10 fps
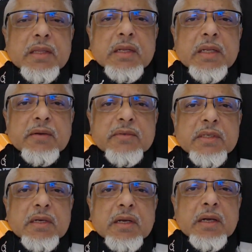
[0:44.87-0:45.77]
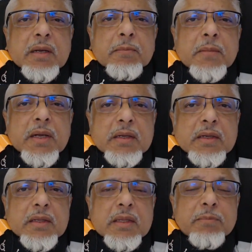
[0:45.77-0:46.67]
The nafs
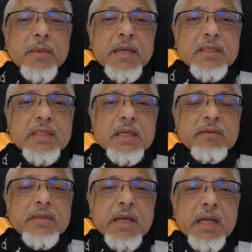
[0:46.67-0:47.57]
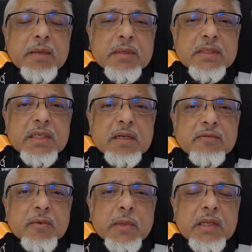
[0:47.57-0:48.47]
ammara, the base self, the animal
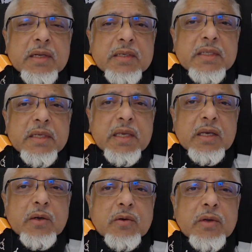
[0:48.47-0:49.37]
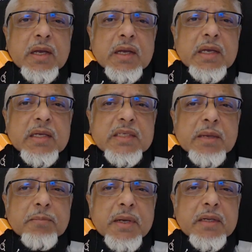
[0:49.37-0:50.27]
self within us, the ego, is
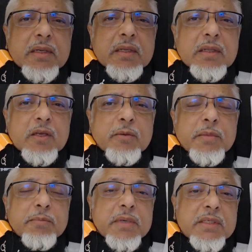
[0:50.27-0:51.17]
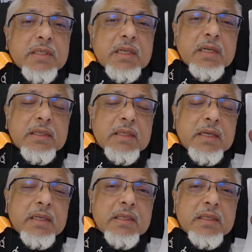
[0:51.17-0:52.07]
embedded in the human
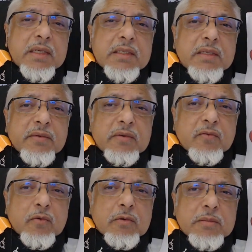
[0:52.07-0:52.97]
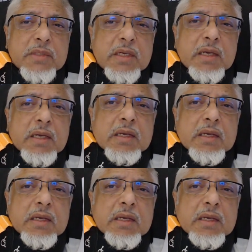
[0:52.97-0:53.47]
personality and it takes different forms."